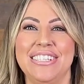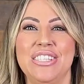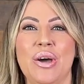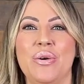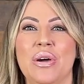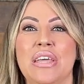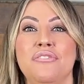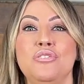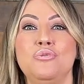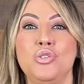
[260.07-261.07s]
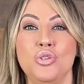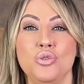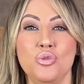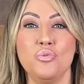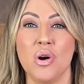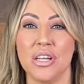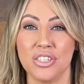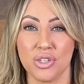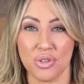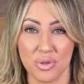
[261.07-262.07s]
So if you do want
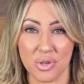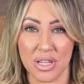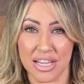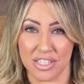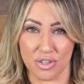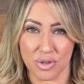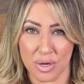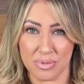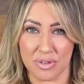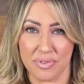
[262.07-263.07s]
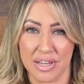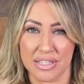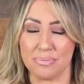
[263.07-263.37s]
to utilize your crypto funds,